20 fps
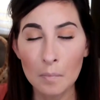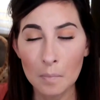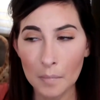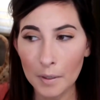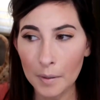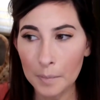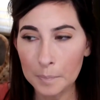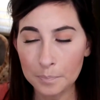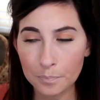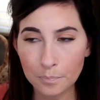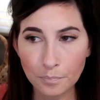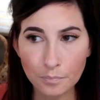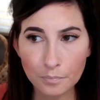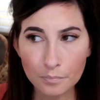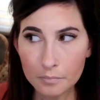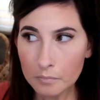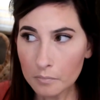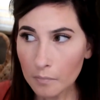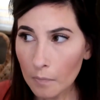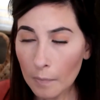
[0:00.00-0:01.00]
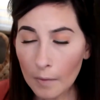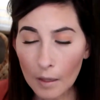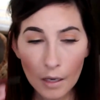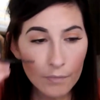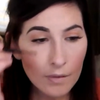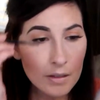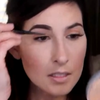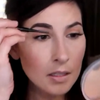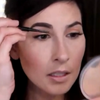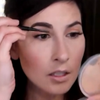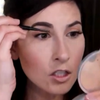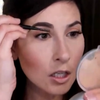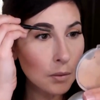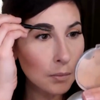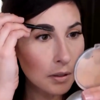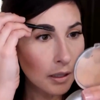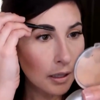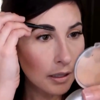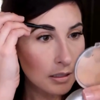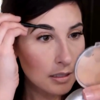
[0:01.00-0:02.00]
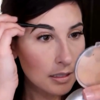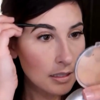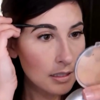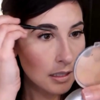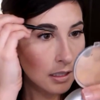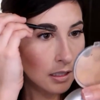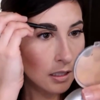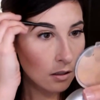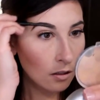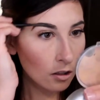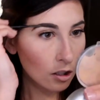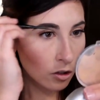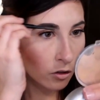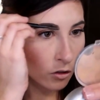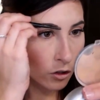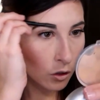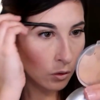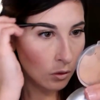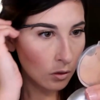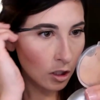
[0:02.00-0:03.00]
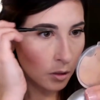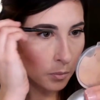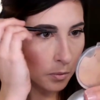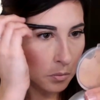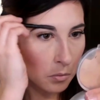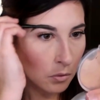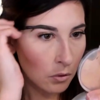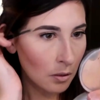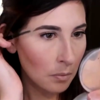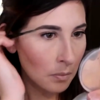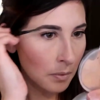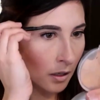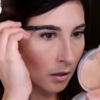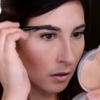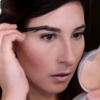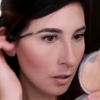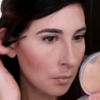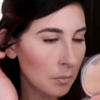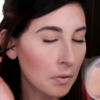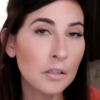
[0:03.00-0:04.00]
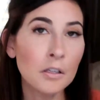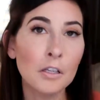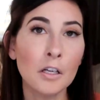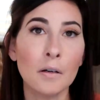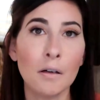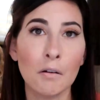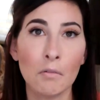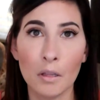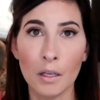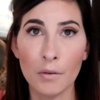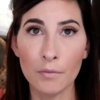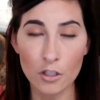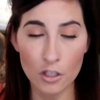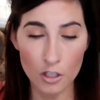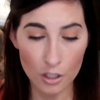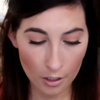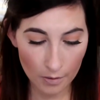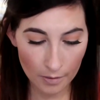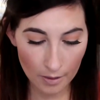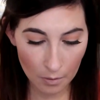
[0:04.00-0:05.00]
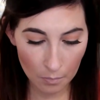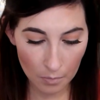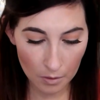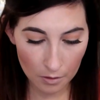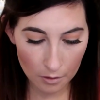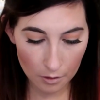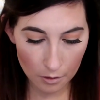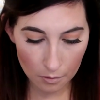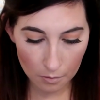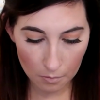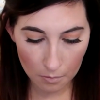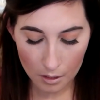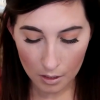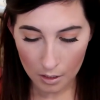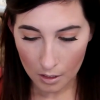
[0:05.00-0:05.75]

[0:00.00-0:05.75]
But if that's something that y'all would like to see or know a little bit more about, let me know. I would love to share that with you.